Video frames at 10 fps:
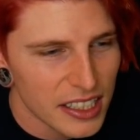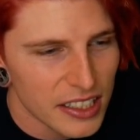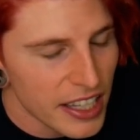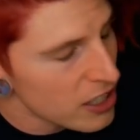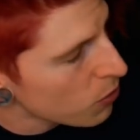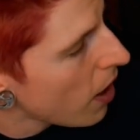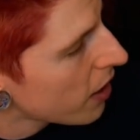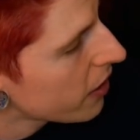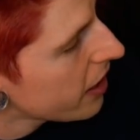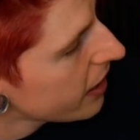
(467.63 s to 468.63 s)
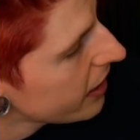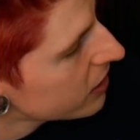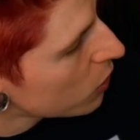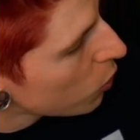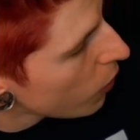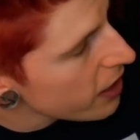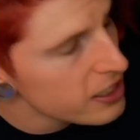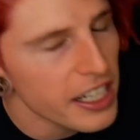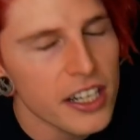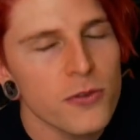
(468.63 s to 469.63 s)
That's right, Greg. It's
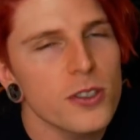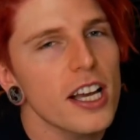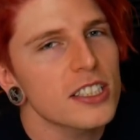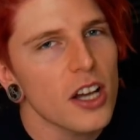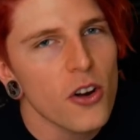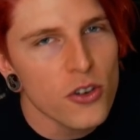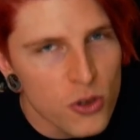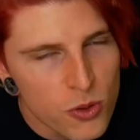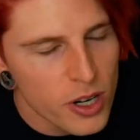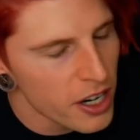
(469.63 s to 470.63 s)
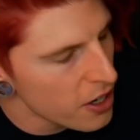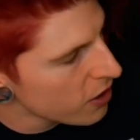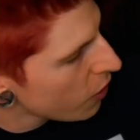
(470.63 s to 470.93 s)
crazy. And if you guys are new here,